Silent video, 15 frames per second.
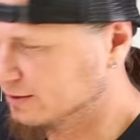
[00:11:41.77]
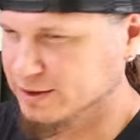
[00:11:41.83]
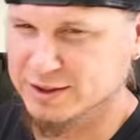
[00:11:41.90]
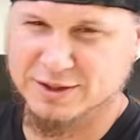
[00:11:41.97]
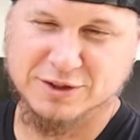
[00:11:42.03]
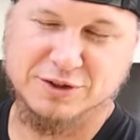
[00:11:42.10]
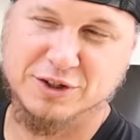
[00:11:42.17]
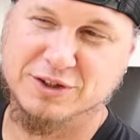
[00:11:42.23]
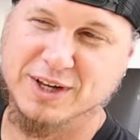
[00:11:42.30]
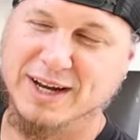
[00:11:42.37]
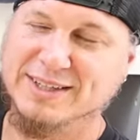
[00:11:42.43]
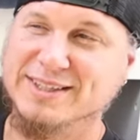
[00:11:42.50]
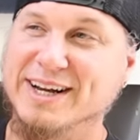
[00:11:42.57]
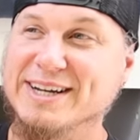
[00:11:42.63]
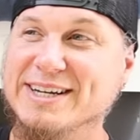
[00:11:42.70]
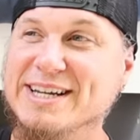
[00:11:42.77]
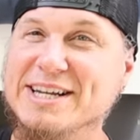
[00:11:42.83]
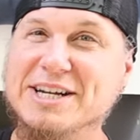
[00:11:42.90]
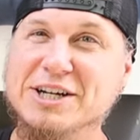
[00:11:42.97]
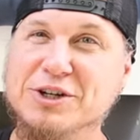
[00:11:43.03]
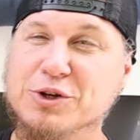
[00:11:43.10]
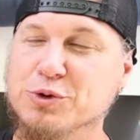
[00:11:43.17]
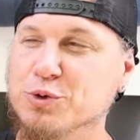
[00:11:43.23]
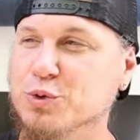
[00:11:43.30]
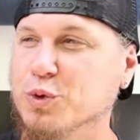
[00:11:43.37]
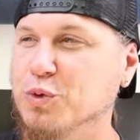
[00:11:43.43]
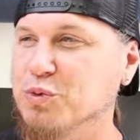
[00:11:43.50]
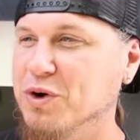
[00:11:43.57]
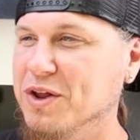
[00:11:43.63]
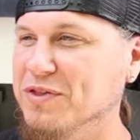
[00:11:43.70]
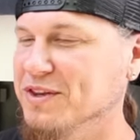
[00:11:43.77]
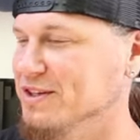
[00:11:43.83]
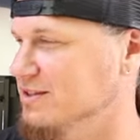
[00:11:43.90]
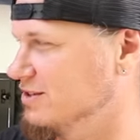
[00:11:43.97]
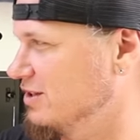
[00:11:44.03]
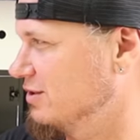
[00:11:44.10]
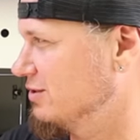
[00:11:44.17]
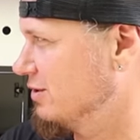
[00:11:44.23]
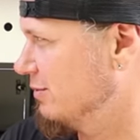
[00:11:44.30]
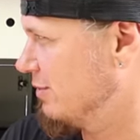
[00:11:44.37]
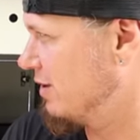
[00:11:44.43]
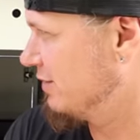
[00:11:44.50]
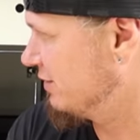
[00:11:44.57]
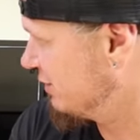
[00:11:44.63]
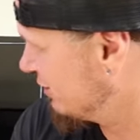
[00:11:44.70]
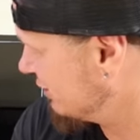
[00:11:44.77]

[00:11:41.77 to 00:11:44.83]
This is the size I needed to run this system on